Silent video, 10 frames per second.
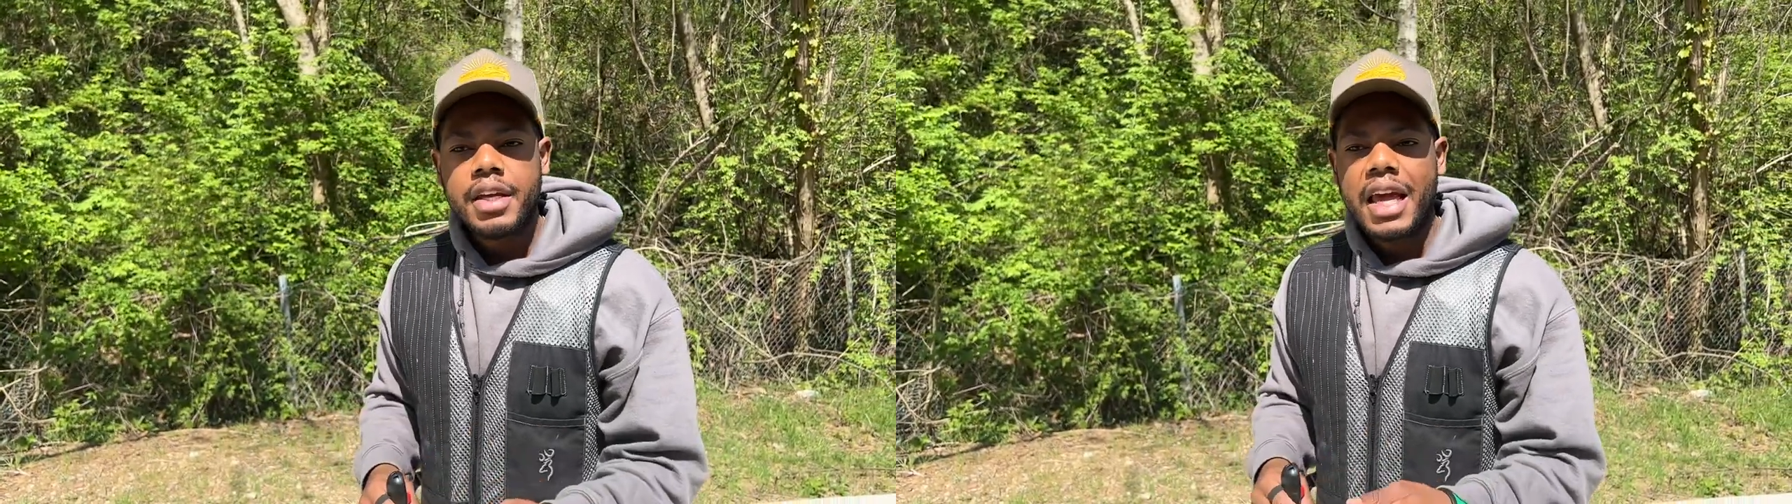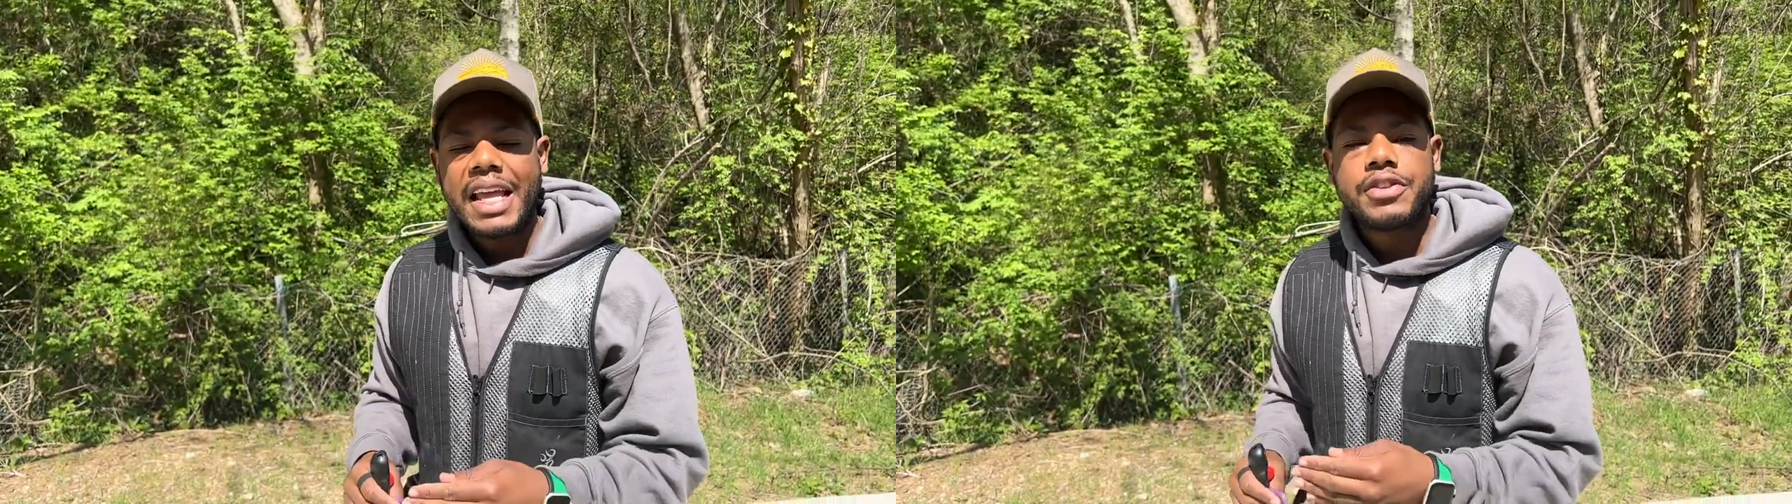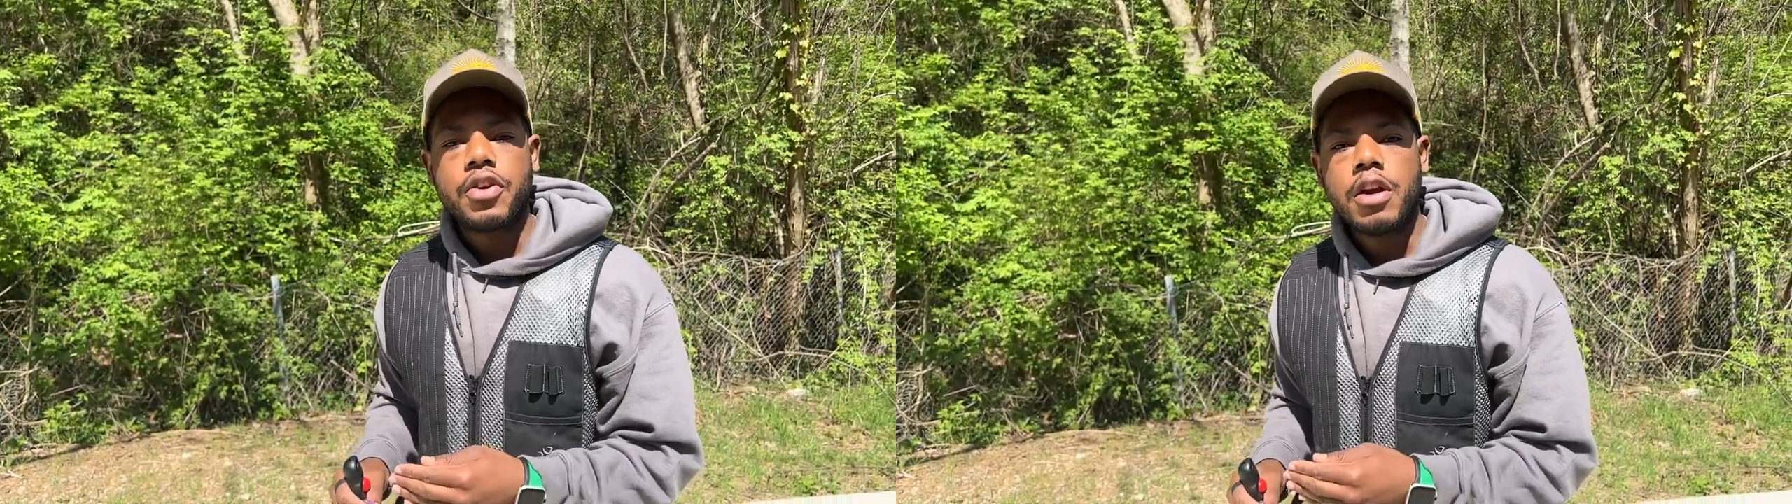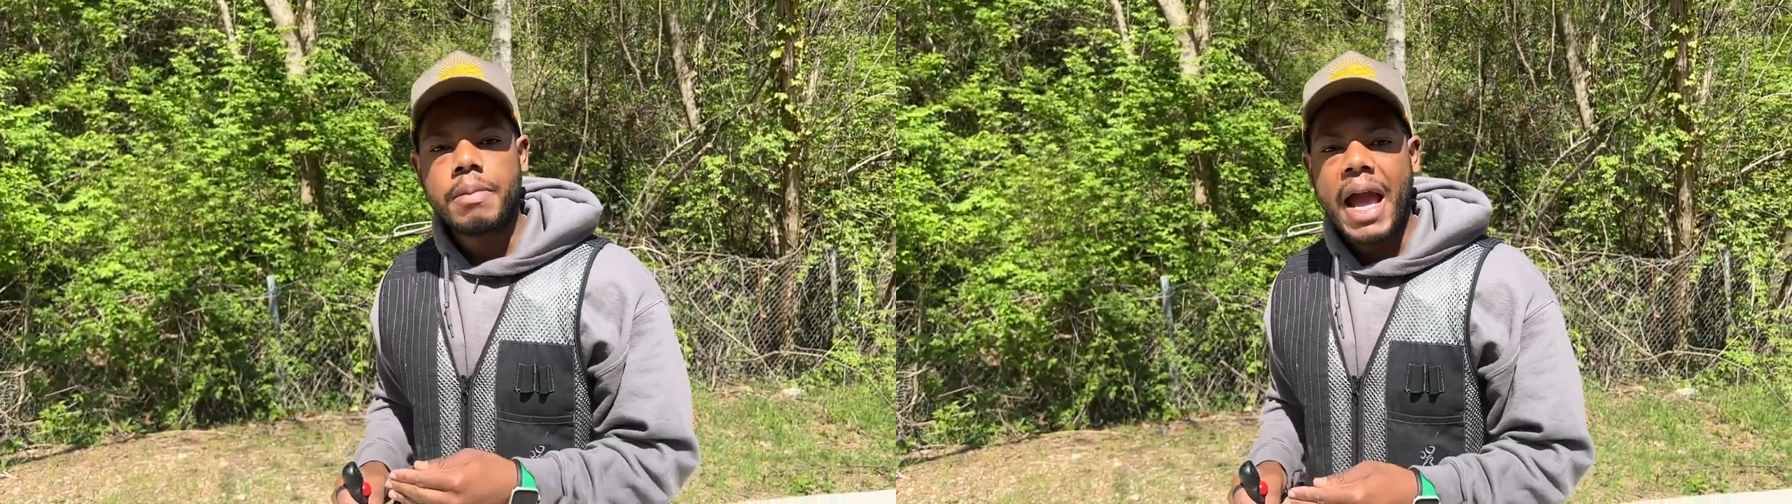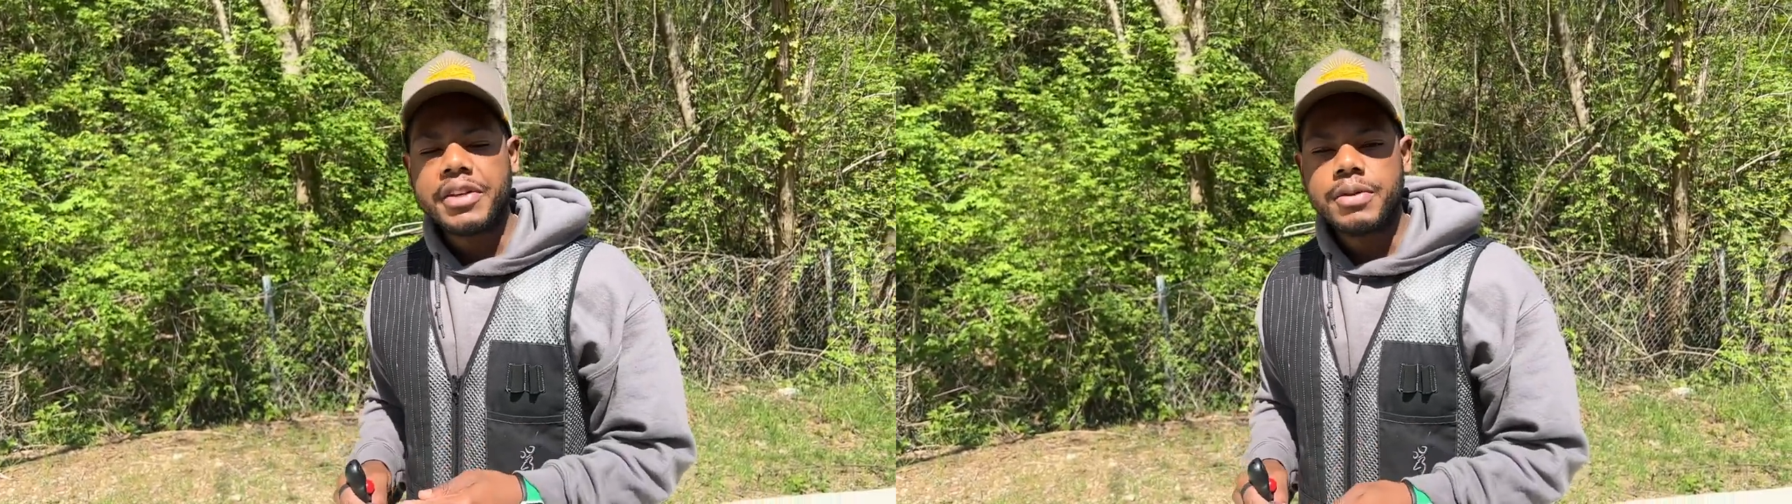and turn
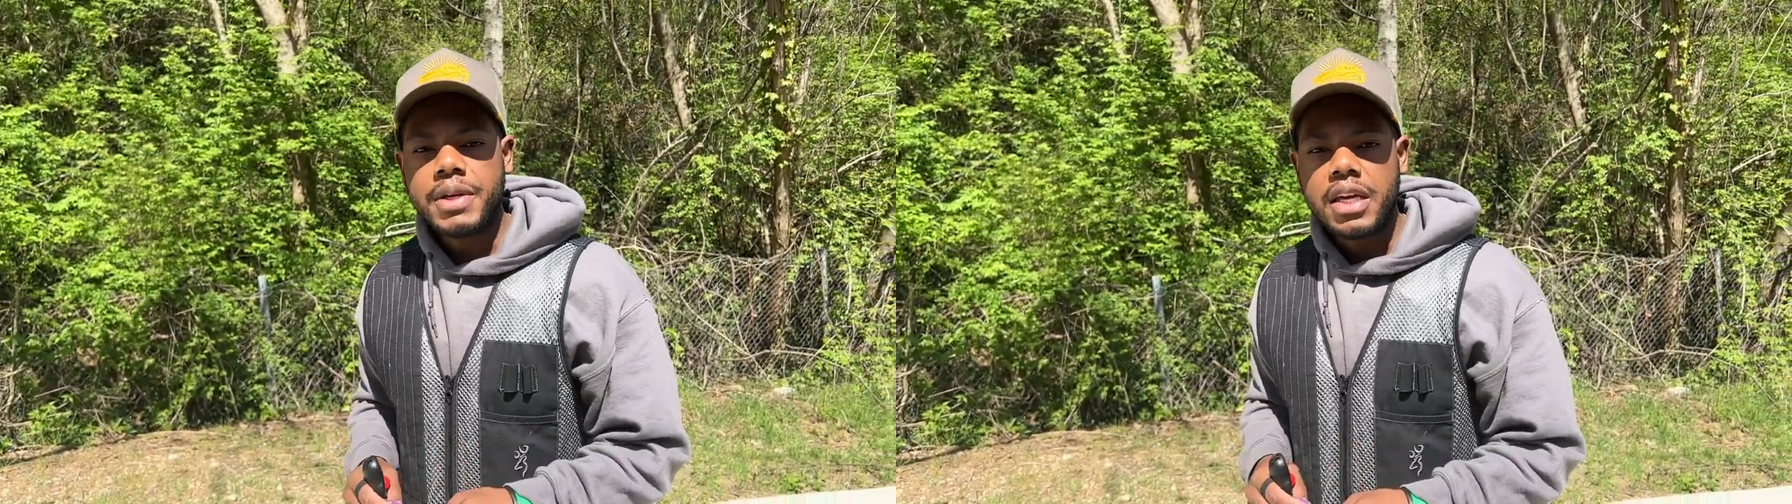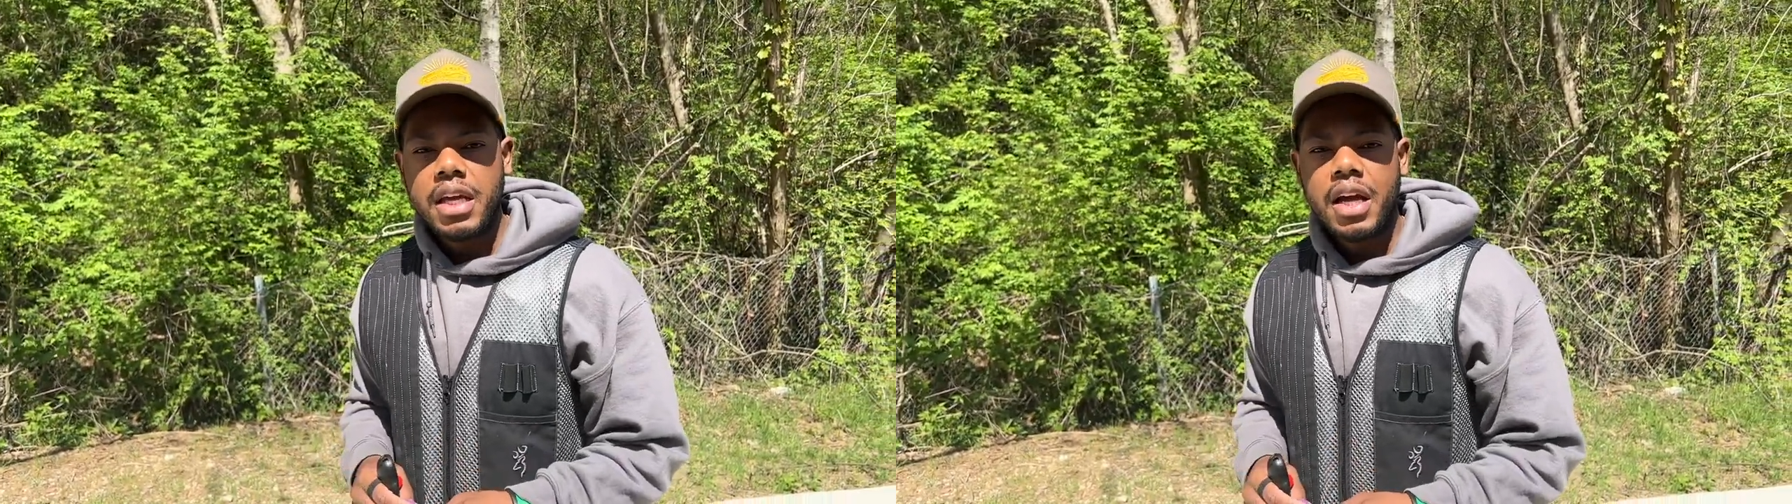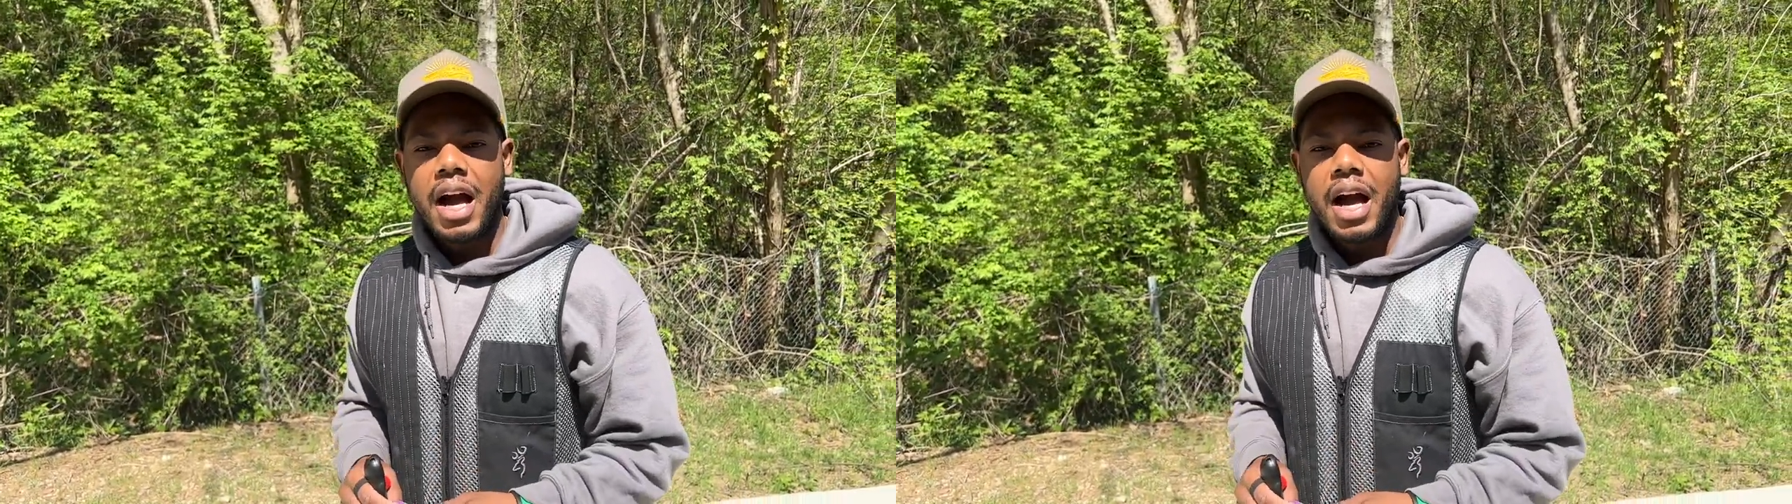back to me,